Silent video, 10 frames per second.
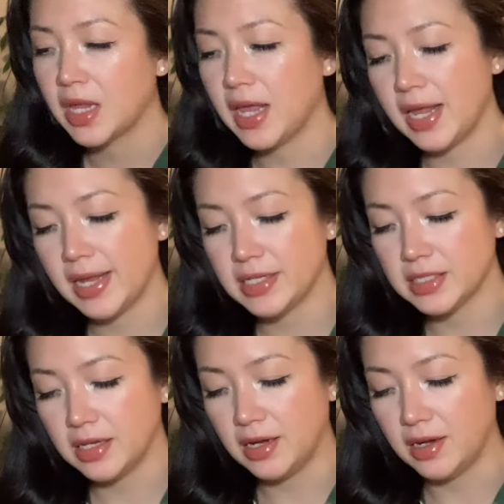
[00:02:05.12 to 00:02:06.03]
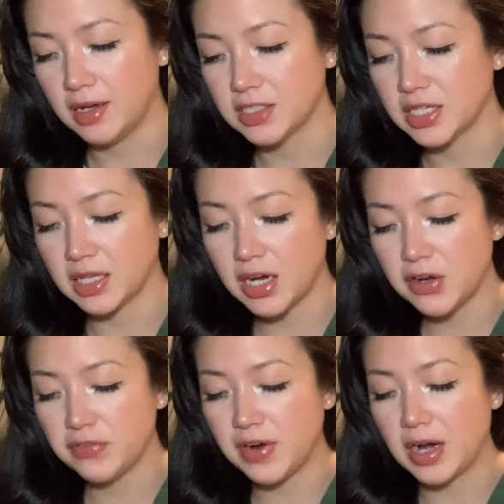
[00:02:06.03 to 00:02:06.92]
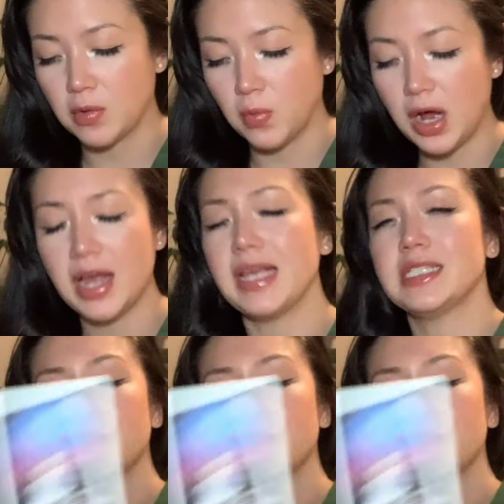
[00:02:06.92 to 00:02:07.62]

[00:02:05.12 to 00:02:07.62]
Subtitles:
And to clarify, why is